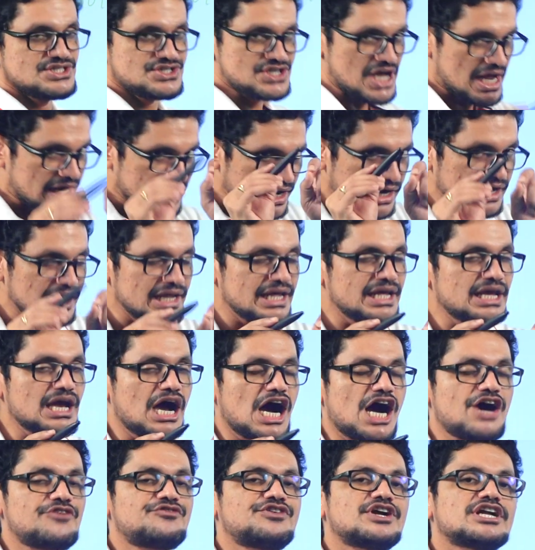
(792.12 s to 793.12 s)
Generally,
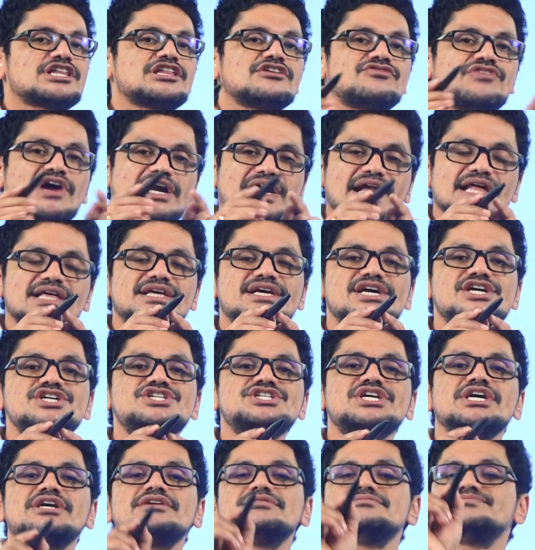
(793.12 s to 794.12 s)
after the
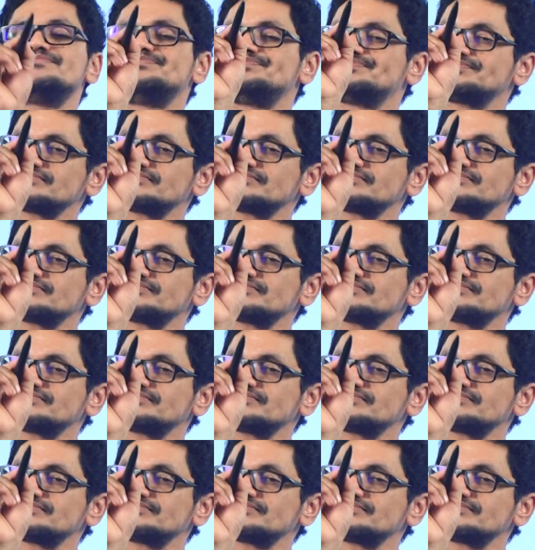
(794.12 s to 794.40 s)
fertilization,